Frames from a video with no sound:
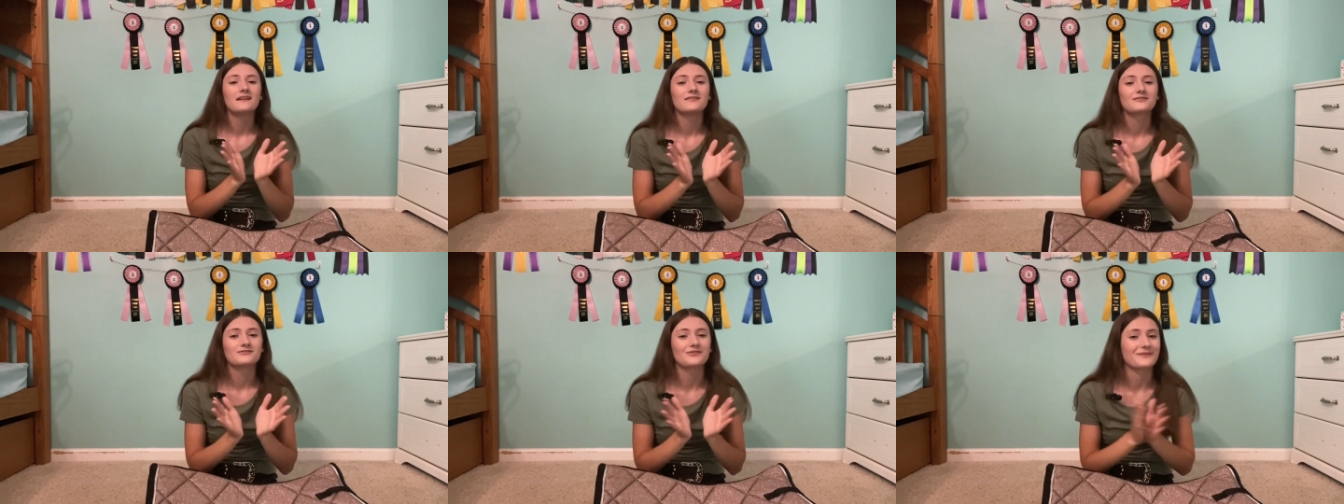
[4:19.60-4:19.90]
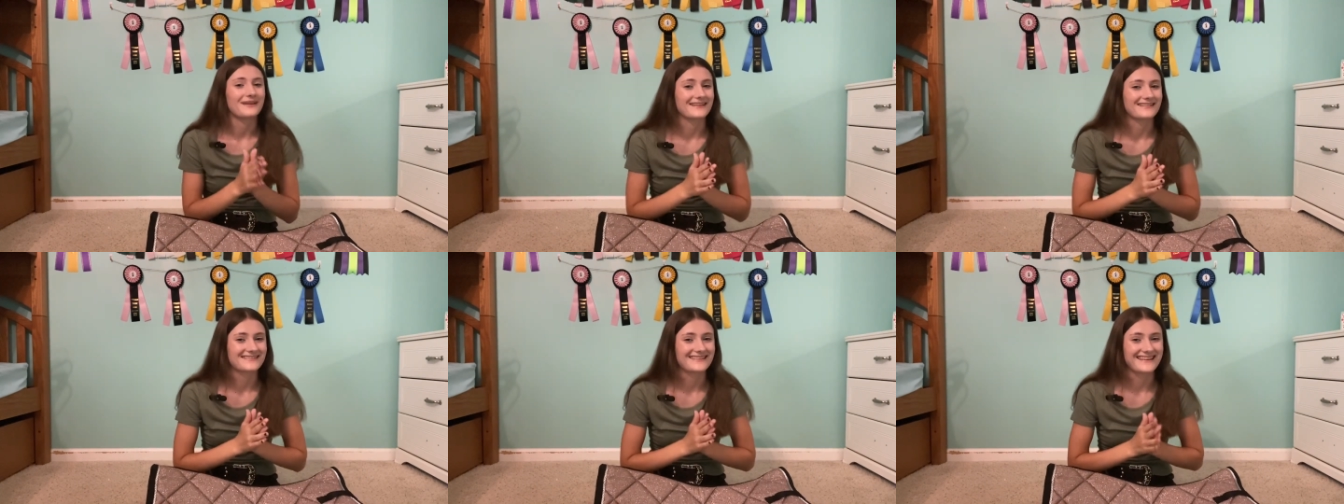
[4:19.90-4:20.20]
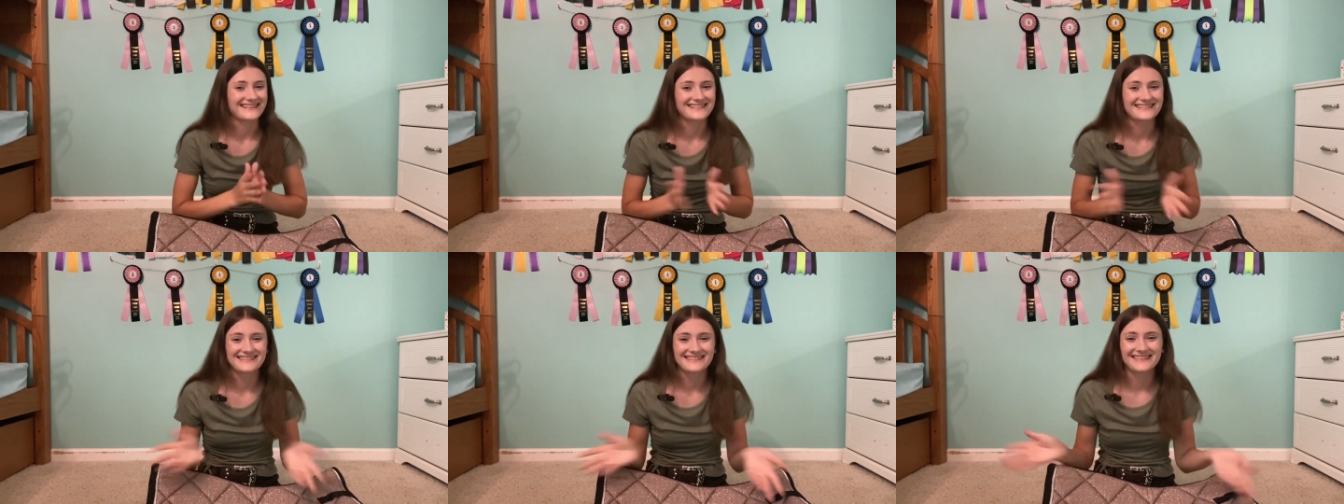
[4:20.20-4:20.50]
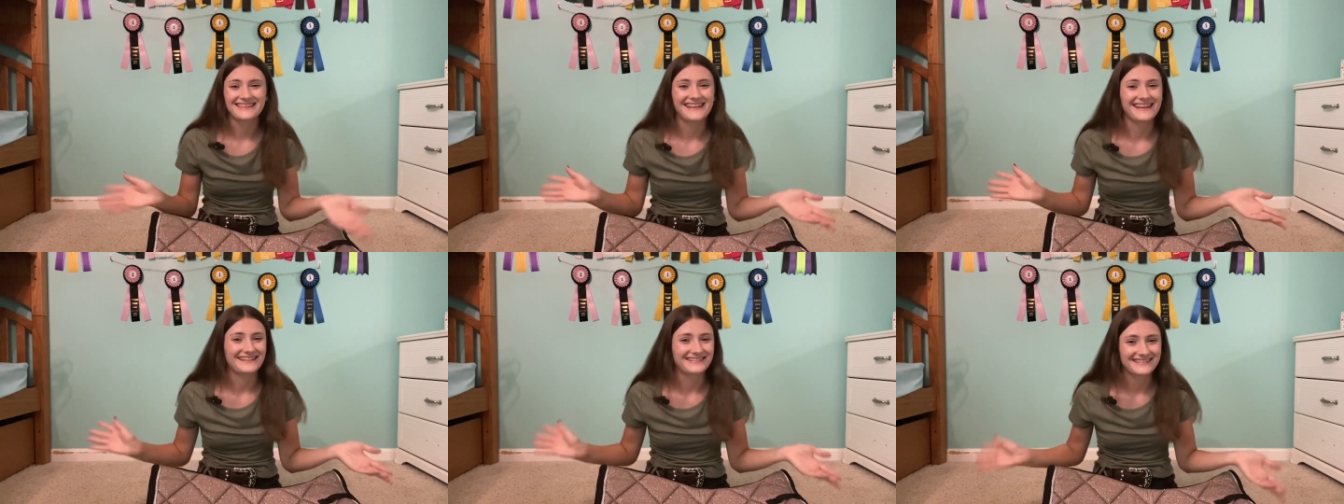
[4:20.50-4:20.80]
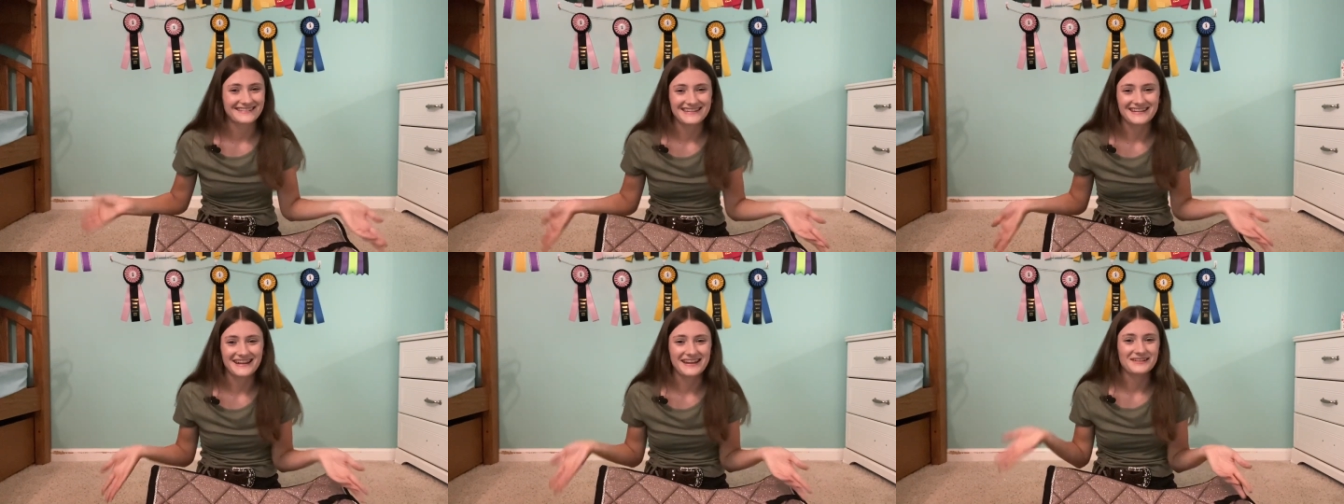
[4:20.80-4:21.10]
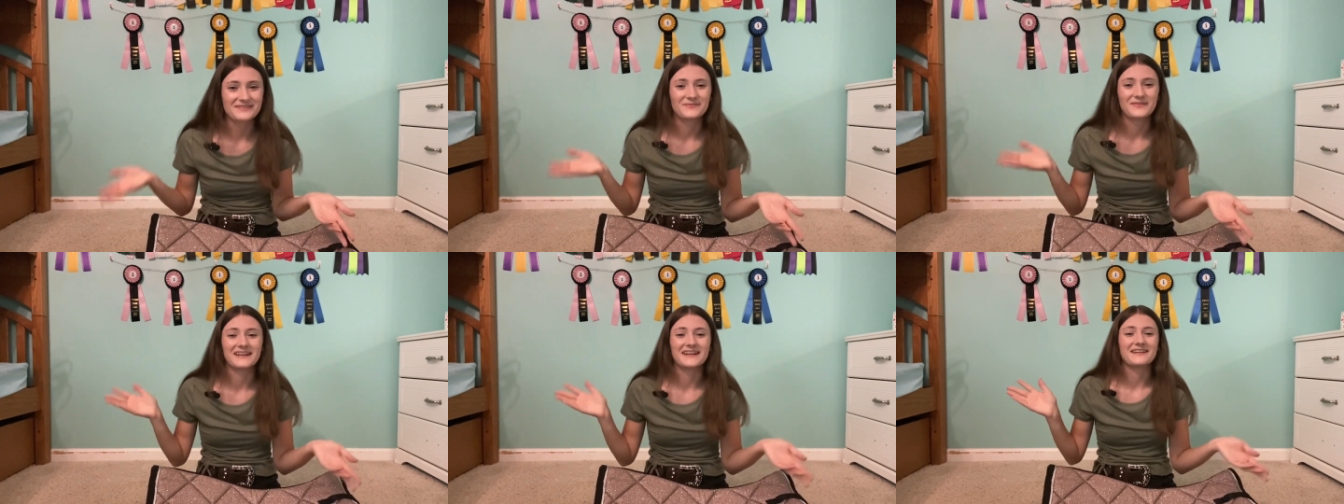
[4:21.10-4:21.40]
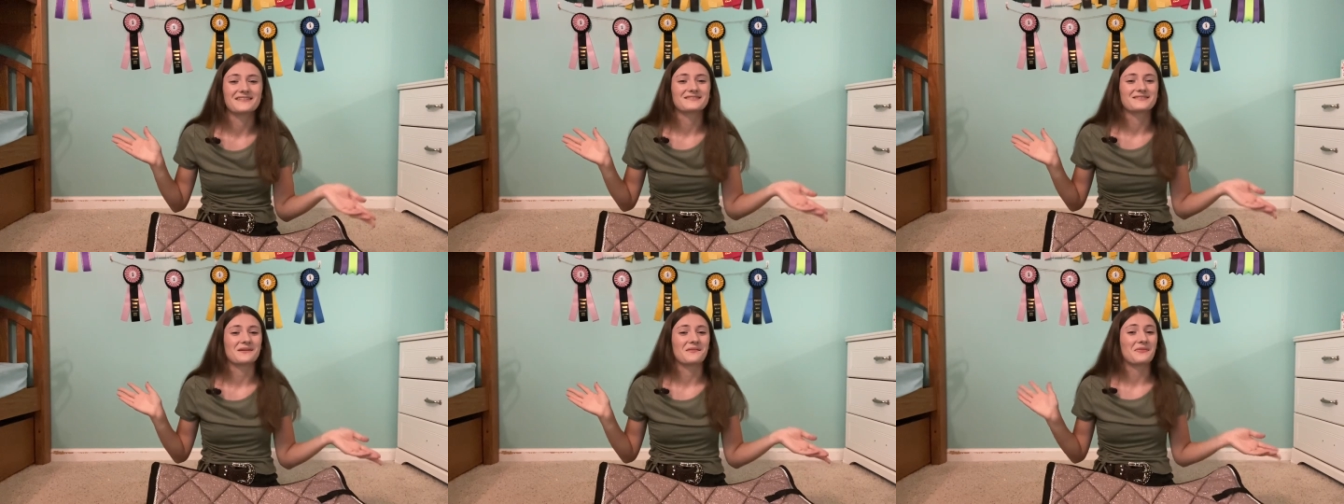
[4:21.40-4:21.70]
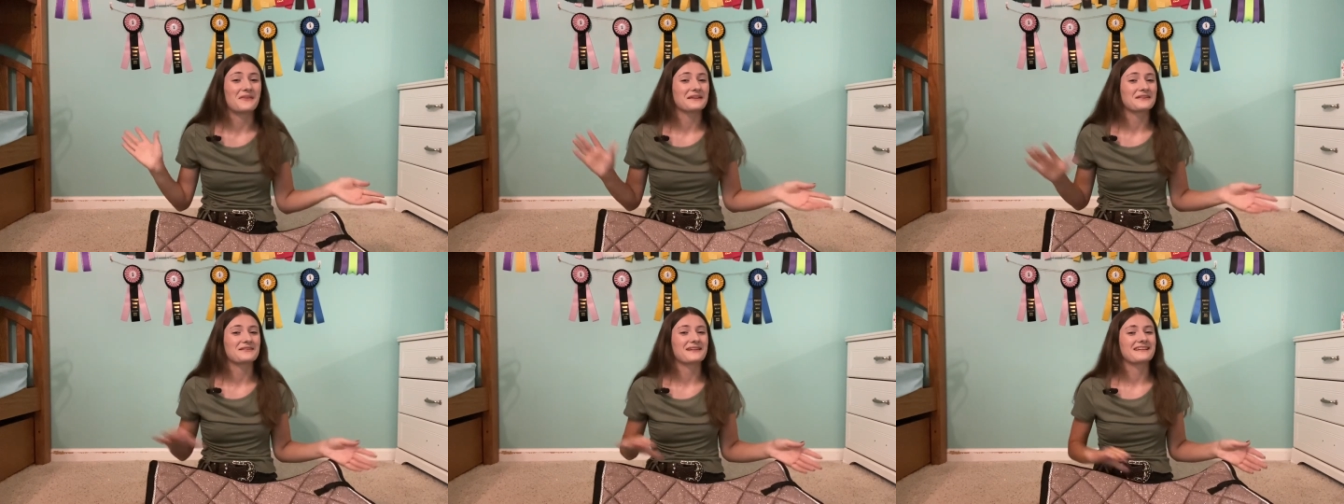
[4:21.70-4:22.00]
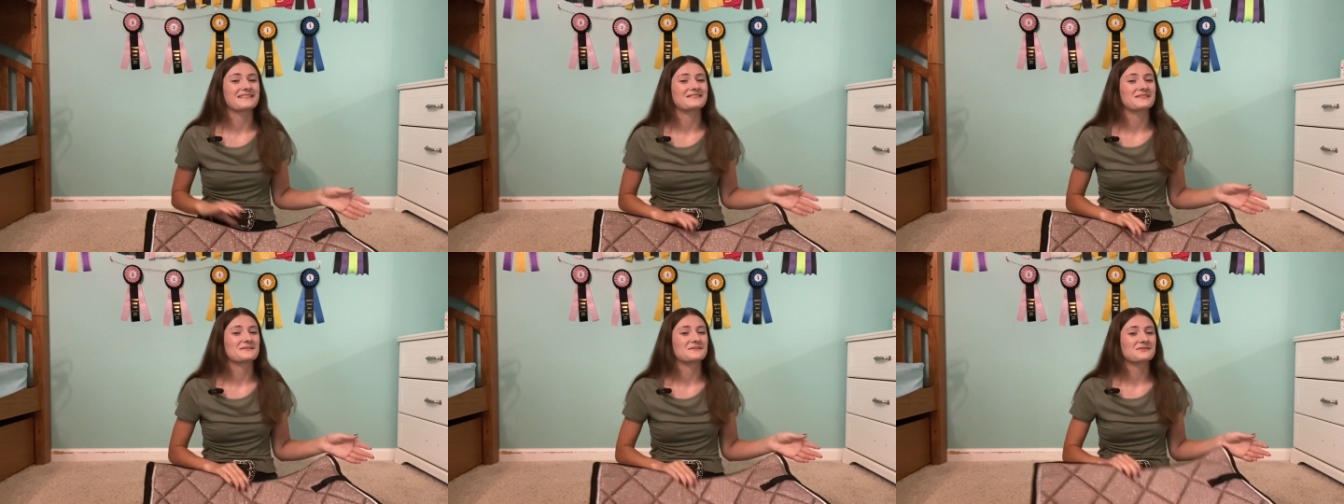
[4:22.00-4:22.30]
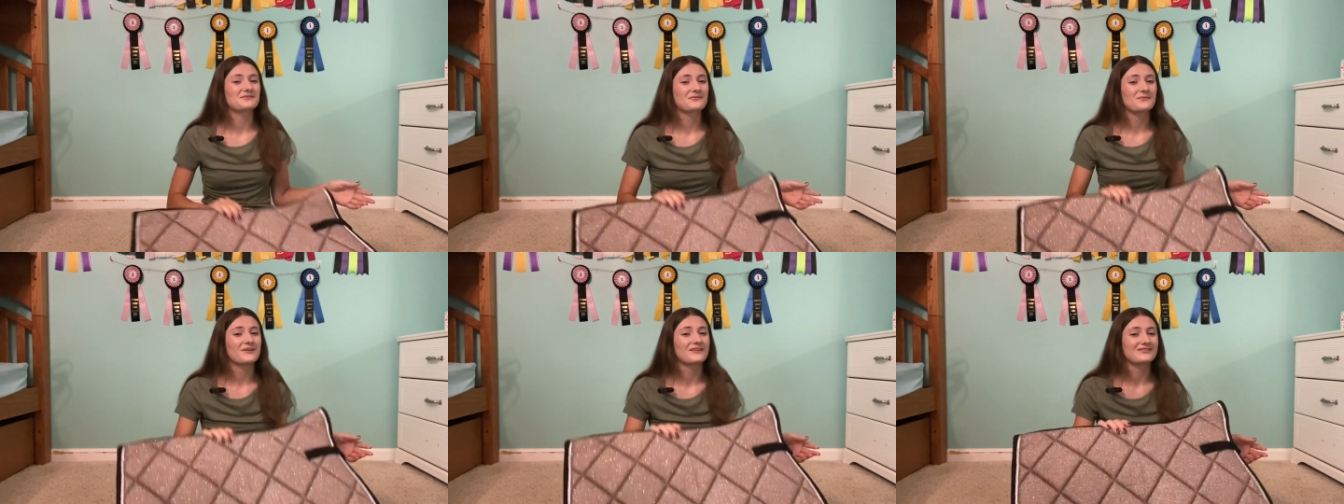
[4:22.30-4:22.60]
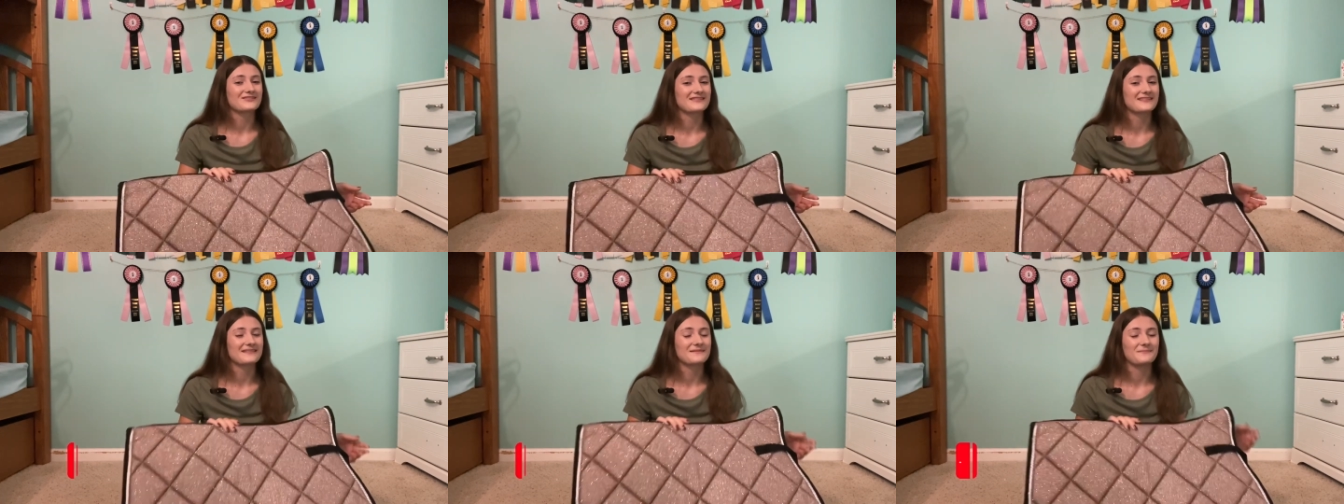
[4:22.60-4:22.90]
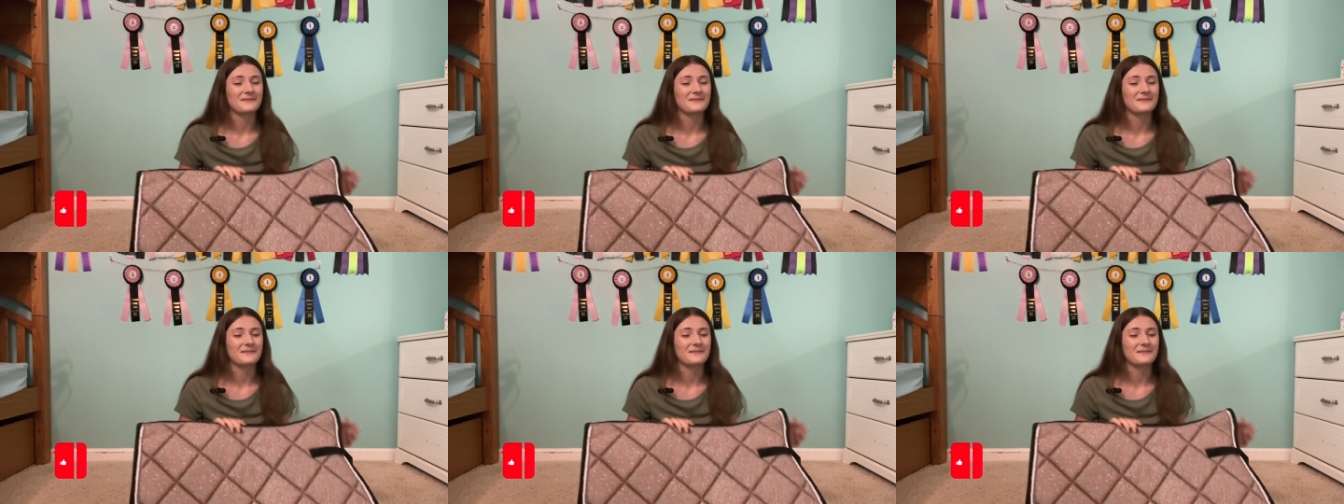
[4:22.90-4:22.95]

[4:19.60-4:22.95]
So yes, that's the end of today's video. So thank you guys so much for watching.